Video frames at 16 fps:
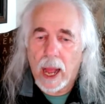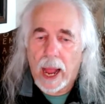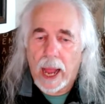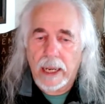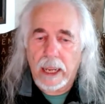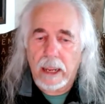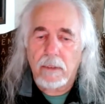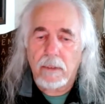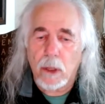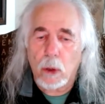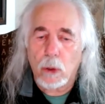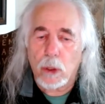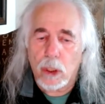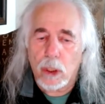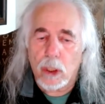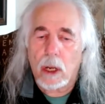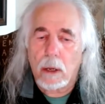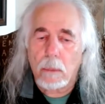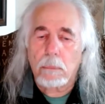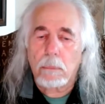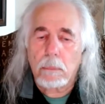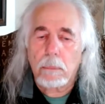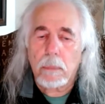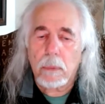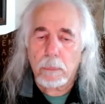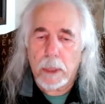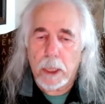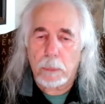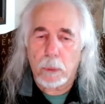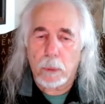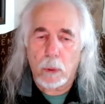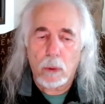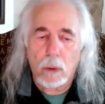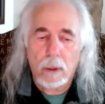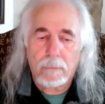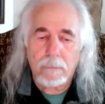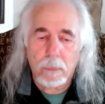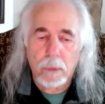And even though some people